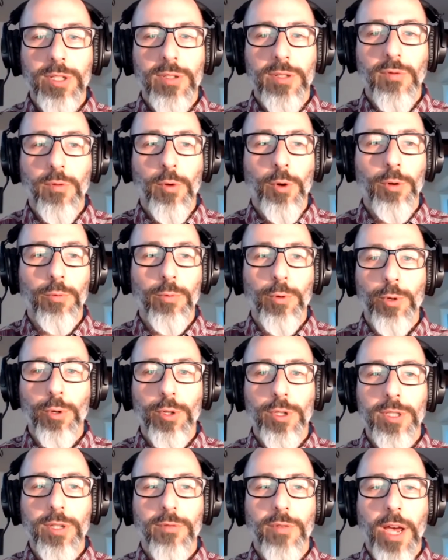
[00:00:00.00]
There's 4
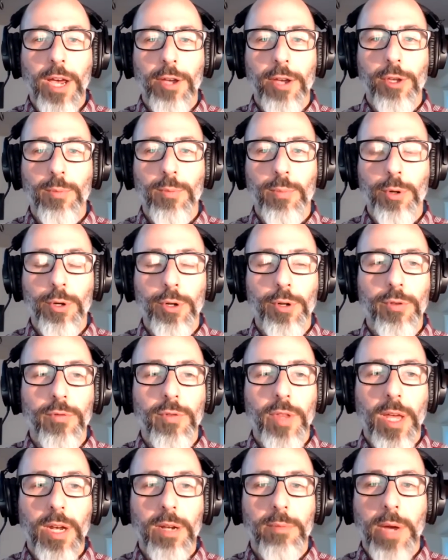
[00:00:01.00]
rules of how you
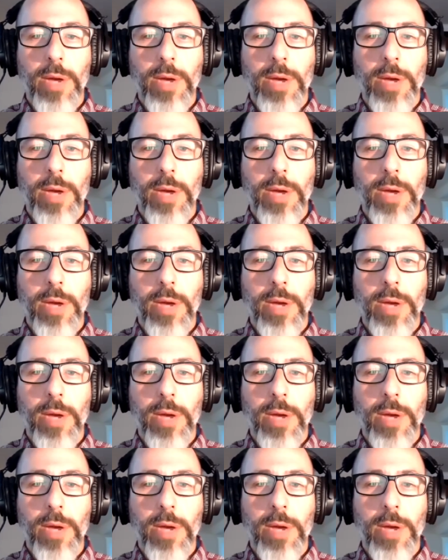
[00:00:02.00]
prove that a